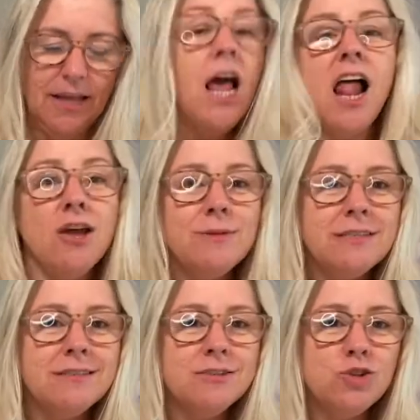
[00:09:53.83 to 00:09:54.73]
hope this
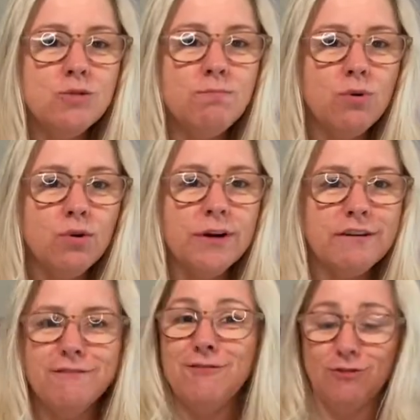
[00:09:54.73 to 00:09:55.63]
isn't too boring
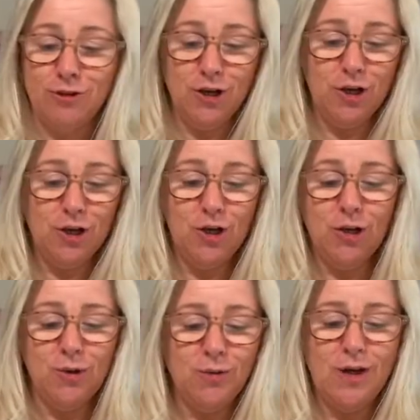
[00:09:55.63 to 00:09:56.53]
for
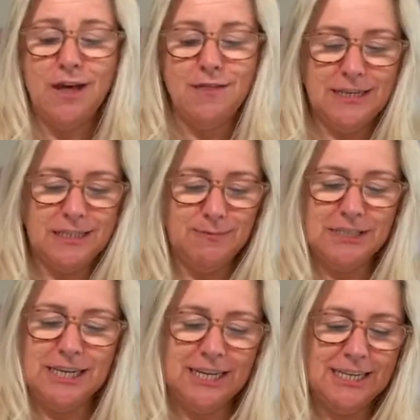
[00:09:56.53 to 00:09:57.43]
you at this
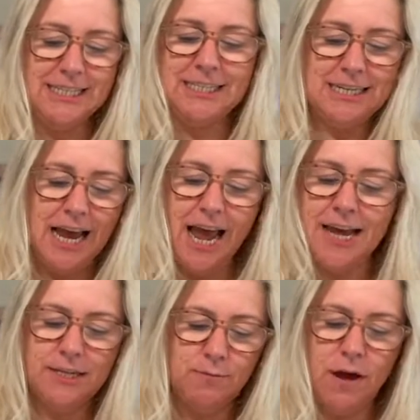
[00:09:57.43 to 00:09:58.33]
particular
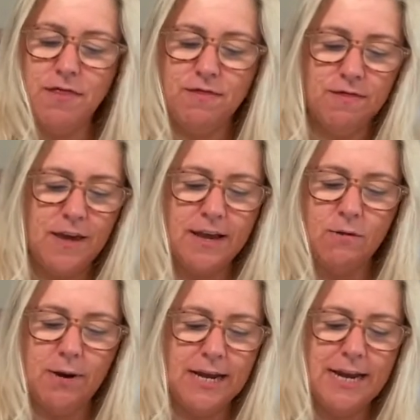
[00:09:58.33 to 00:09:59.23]
stage, but I think
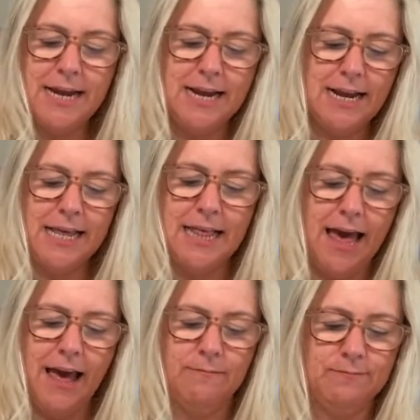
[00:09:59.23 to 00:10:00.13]
we're nearly there.